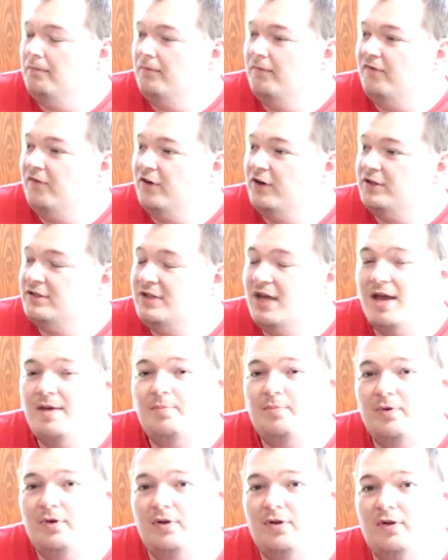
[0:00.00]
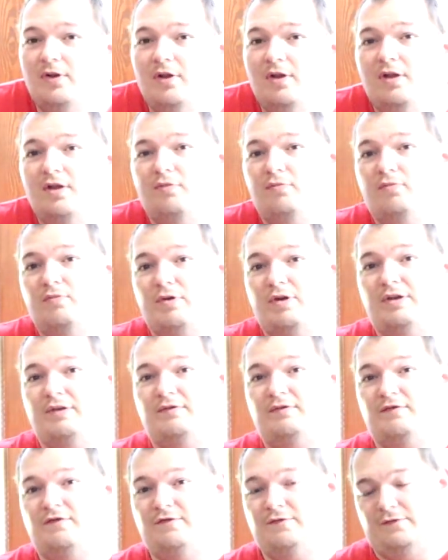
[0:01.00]
For example,
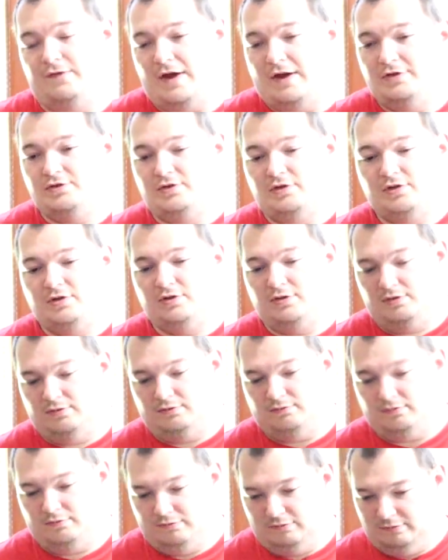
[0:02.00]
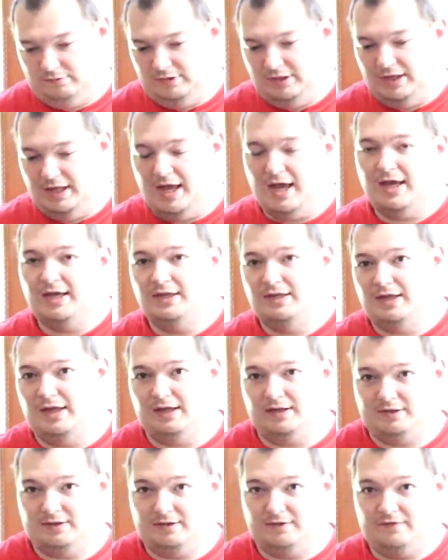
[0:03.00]
when the federal
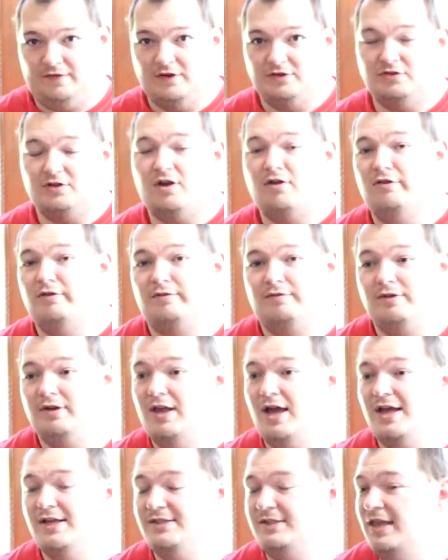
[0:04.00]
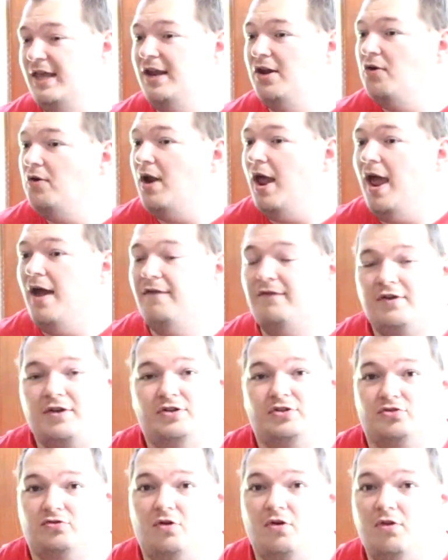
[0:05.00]
government realized they don't have
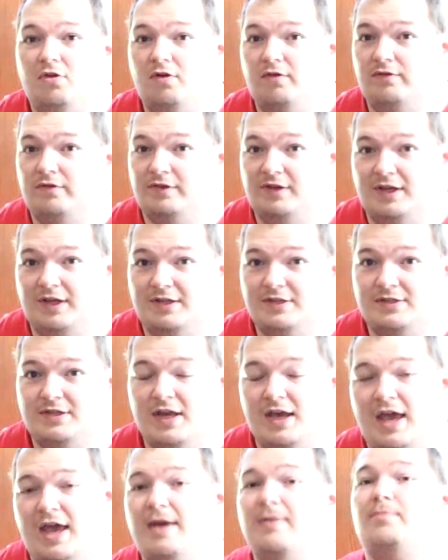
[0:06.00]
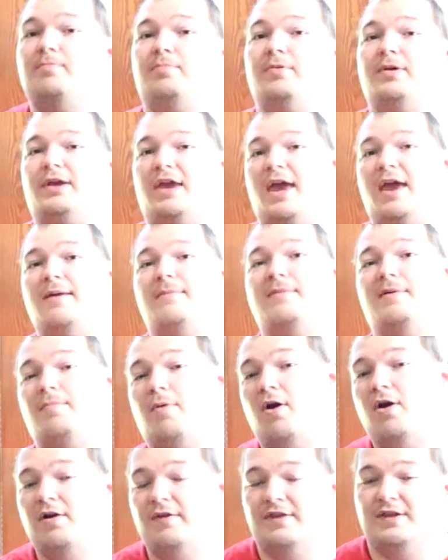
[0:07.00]
control over this, it became a
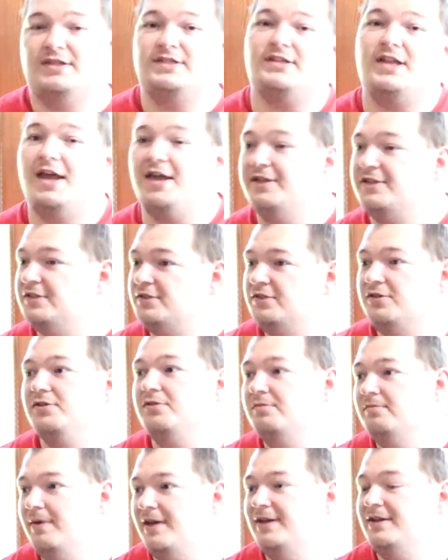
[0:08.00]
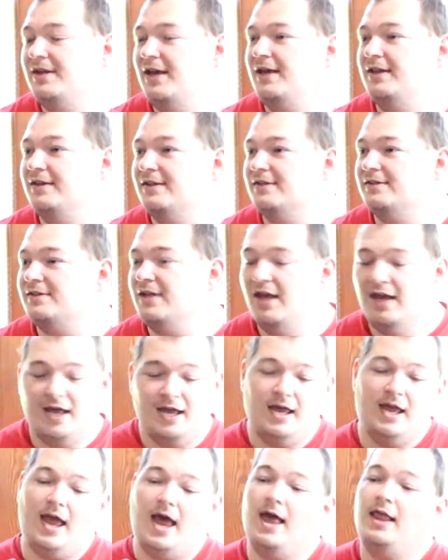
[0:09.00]
part of the states to maintain this.
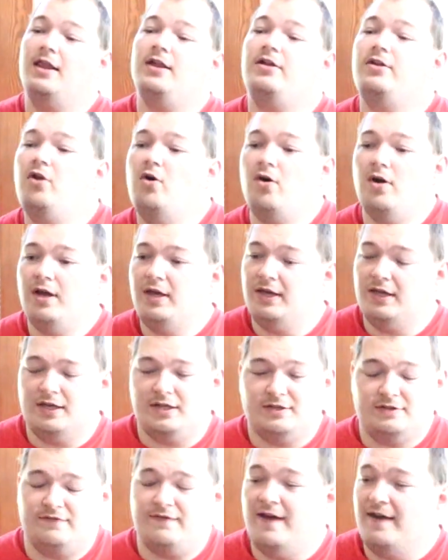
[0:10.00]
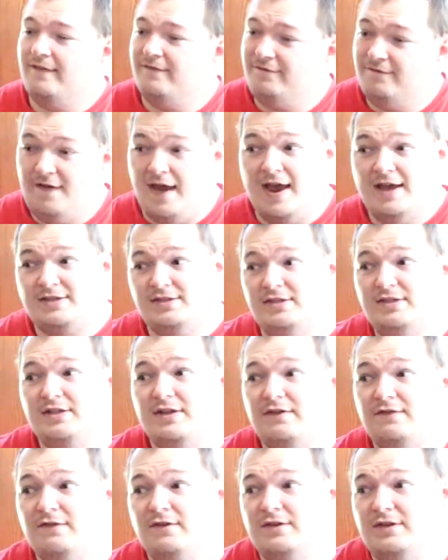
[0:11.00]
Illinois is vastly
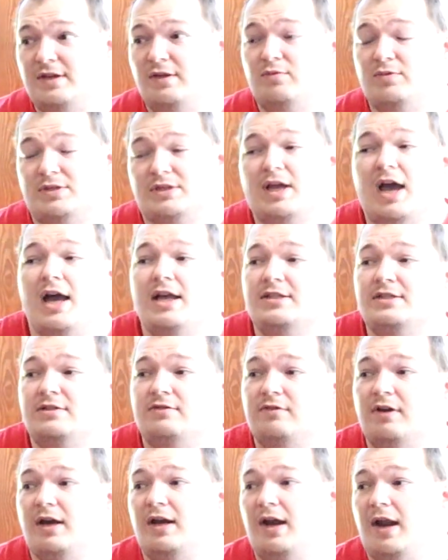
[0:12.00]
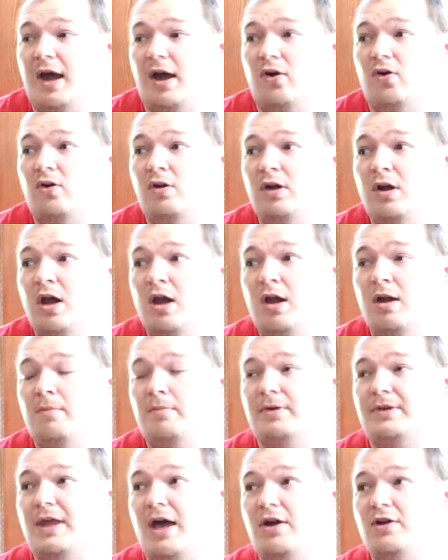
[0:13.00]
different than Wisconsin right now,
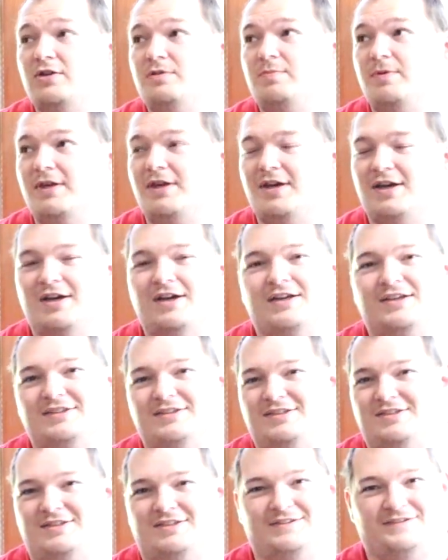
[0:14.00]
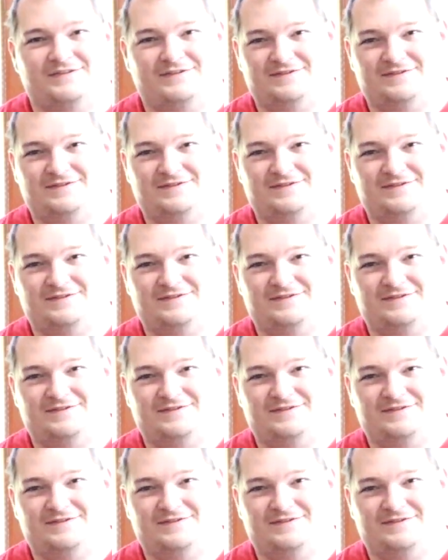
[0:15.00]
but that was because of...